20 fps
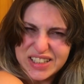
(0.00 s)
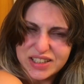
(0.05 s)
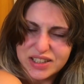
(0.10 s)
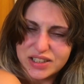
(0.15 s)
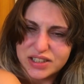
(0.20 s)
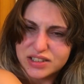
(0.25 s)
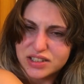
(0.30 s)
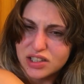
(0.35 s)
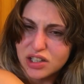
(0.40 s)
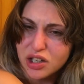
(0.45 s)

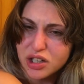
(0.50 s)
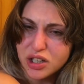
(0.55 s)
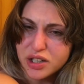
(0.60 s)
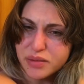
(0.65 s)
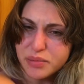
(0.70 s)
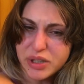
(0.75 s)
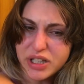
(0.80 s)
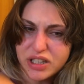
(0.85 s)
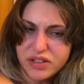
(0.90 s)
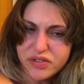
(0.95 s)
It's not going to
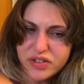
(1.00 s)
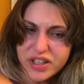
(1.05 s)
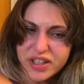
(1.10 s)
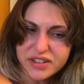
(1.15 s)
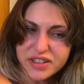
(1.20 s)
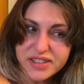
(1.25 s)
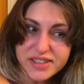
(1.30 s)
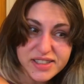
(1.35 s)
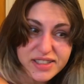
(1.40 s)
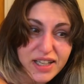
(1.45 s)
be even at
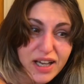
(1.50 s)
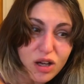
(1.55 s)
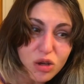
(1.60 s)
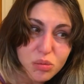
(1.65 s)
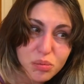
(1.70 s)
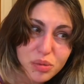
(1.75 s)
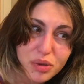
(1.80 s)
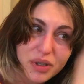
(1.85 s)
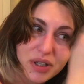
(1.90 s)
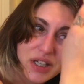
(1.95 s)
the
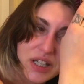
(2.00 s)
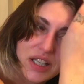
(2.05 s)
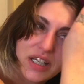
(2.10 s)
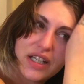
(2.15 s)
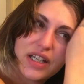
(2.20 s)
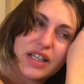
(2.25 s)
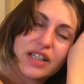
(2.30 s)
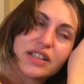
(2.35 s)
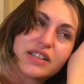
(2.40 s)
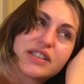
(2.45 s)
scalp.
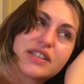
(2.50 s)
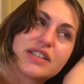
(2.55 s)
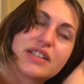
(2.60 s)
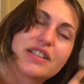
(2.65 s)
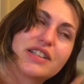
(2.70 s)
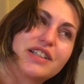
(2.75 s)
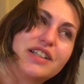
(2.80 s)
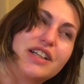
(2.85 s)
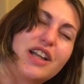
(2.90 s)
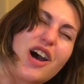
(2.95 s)
It's
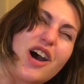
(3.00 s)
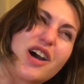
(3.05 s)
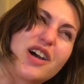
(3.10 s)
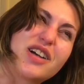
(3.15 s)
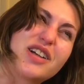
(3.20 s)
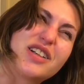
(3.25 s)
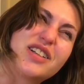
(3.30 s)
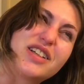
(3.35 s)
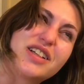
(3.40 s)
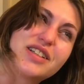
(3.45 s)
not,
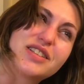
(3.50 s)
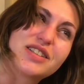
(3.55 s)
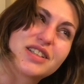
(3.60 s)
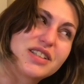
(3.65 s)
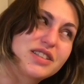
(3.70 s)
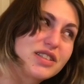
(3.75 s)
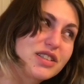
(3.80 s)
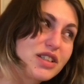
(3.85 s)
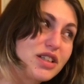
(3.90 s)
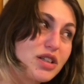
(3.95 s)

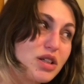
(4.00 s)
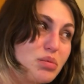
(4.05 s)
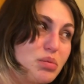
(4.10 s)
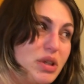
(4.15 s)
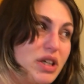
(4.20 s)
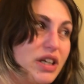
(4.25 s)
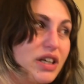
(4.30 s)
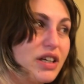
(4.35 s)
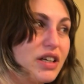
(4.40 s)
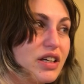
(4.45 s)
it's going to
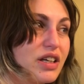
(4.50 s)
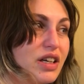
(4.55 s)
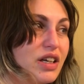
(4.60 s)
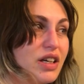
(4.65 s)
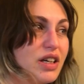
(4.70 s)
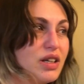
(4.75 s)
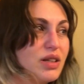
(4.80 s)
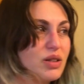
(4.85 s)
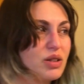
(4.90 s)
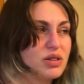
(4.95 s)
be,
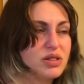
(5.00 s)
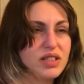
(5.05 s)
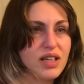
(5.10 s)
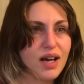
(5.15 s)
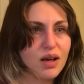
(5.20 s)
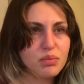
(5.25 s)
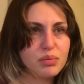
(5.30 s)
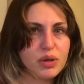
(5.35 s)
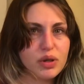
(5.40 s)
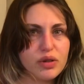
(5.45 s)
you see
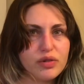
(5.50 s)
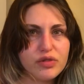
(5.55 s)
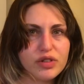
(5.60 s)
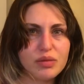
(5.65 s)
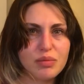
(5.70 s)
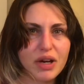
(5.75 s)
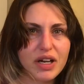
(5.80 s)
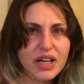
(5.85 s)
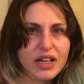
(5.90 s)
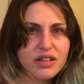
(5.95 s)
how poofy
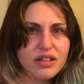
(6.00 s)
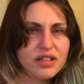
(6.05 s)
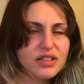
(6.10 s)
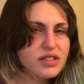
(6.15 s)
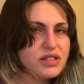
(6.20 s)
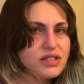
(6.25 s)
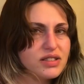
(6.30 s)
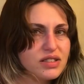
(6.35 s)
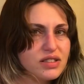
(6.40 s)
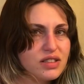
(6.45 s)
my hair
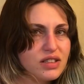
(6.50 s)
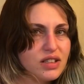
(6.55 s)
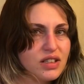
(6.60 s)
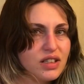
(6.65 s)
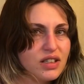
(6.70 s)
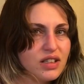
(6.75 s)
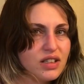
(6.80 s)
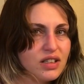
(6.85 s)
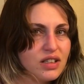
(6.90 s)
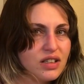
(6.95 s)
is?
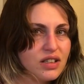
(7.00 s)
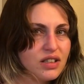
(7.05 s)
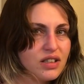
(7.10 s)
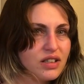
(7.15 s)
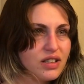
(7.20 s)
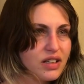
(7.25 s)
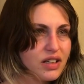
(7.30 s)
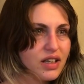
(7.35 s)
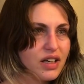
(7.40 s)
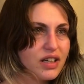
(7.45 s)

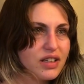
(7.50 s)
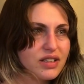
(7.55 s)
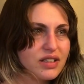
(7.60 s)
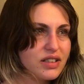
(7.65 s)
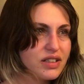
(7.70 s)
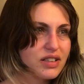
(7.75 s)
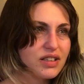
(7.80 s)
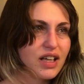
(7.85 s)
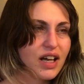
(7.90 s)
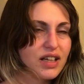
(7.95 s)

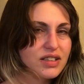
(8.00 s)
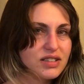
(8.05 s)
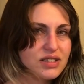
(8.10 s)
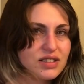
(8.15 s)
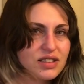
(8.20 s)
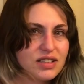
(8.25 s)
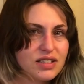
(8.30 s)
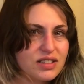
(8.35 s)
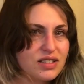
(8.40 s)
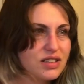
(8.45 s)

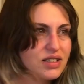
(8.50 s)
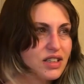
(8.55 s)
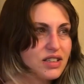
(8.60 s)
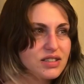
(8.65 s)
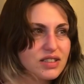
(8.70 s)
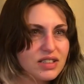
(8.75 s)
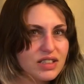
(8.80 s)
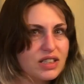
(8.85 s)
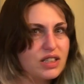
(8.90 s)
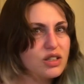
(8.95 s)
That
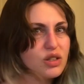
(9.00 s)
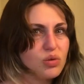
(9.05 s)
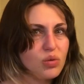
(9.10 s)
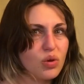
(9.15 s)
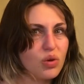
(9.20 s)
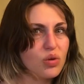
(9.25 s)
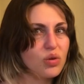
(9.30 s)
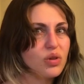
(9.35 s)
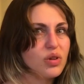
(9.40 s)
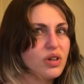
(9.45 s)
doesn't
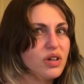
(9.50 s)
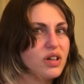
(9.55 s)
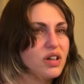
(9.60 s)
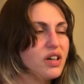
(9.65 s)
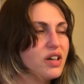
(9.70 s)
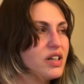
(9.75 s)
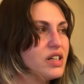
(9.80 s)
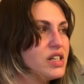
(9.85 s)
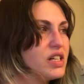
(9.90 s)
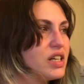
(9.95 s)
equal
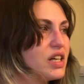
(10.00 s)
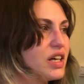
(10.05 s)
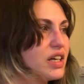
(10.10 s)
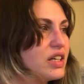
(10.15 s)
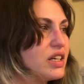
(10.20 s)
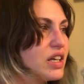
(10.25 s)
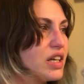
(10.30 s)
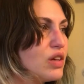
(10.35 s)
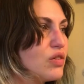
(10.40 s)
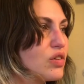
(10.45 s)

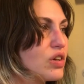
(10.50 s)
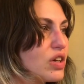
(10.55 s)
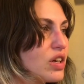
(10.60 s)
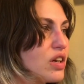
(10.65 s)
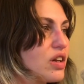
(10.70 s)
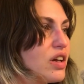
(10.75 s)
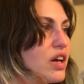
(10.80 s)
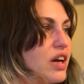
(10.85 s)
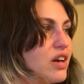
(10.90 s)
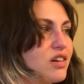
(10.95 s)
an
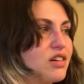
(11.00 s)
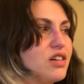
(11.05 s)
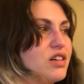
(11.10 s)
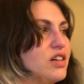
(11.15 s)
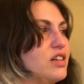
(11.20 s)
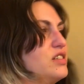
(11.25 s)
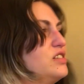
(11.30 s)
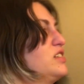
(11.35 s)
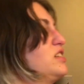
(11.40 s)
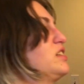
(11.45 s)
even haircut.